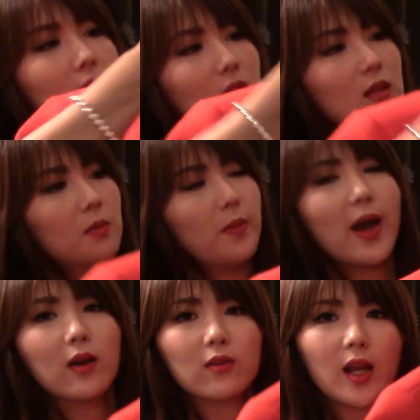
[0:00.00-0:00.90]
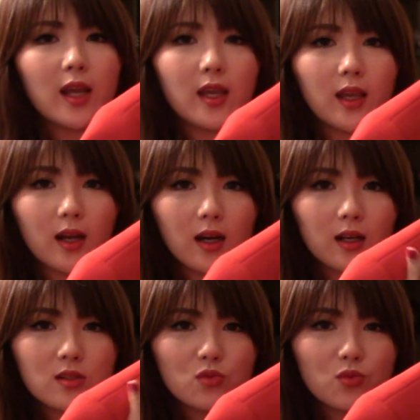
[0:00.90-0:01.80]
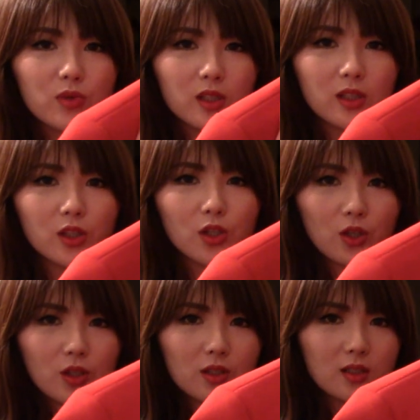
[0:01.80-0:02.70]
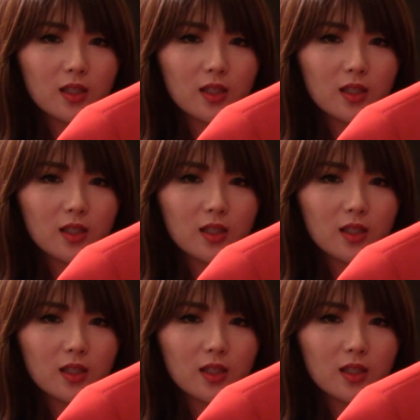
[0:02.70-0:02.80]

on the back right here, it's really cute.